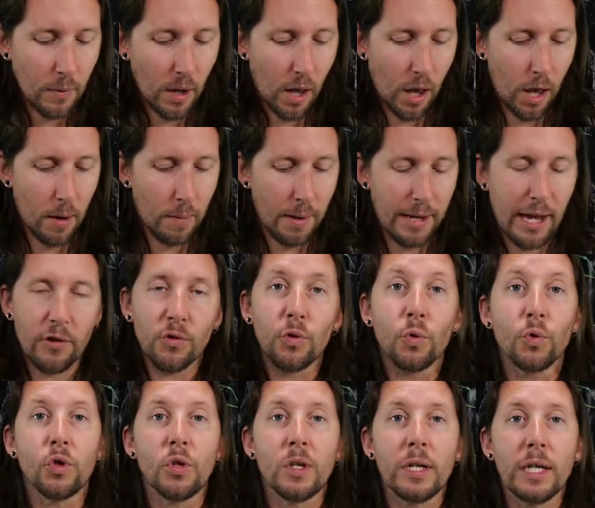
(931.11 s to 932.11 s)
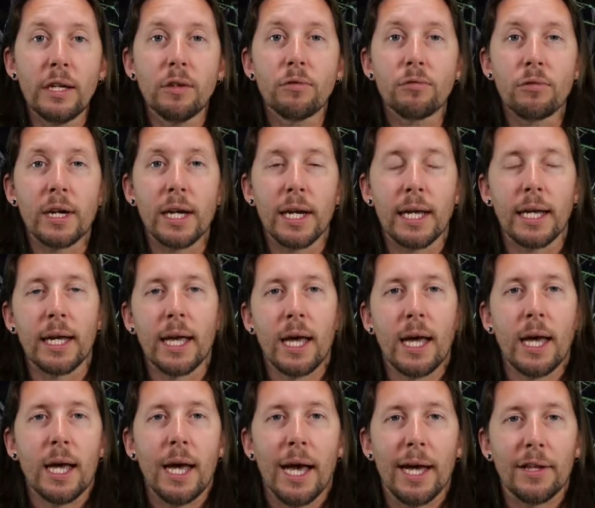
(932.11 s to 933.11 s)
And that's all you need, really.
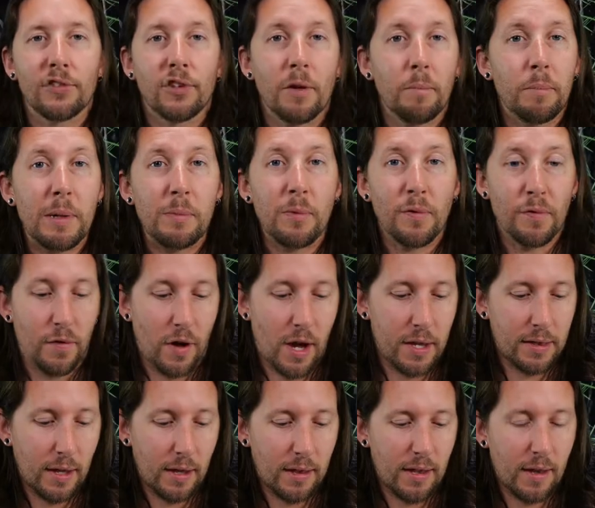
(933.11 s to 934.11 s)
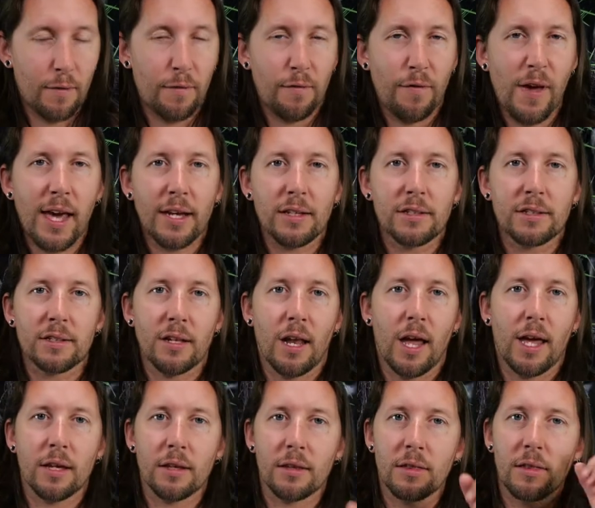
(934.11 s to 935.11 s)
And some people find that the effects,
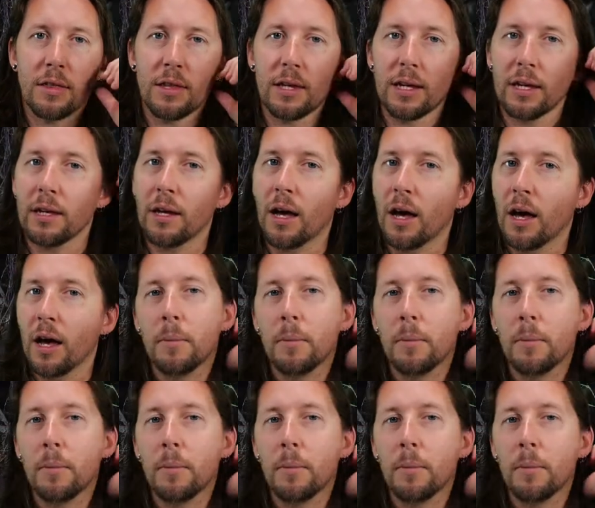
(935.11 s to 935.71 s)
like the